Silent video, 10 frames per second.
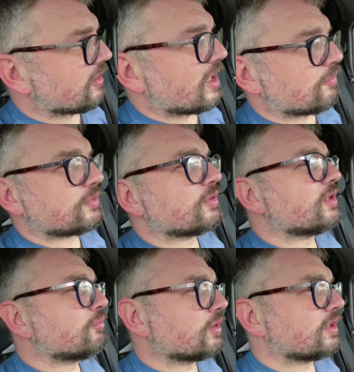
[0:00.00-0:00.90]
are
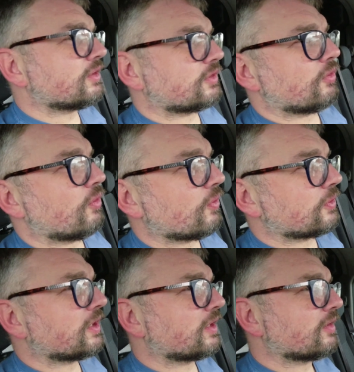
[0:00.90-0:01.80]
absolutely brilliant at
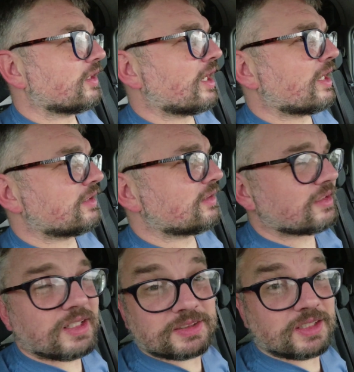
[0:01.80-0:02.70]
hoarding, and
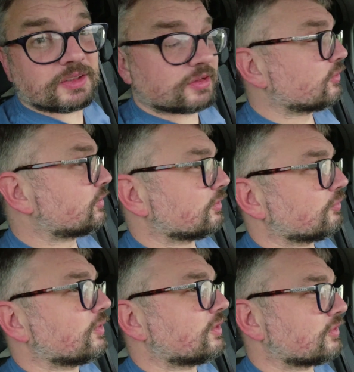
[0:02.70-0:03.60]
that's our
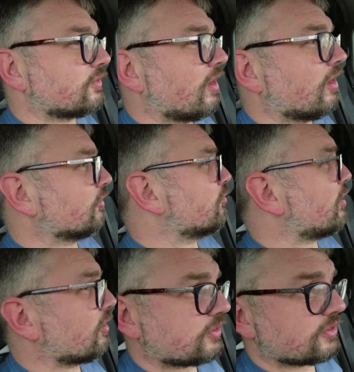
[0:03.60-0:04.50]
solution. We just hire a
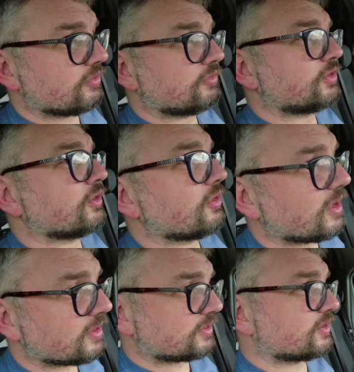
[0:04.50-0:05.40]
box and chuck all
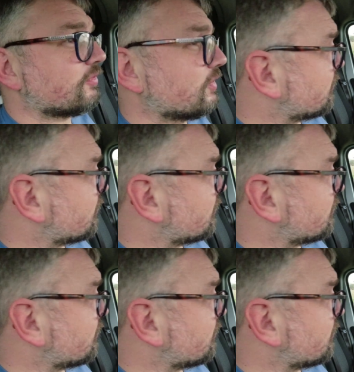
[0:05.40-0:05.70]
our stuff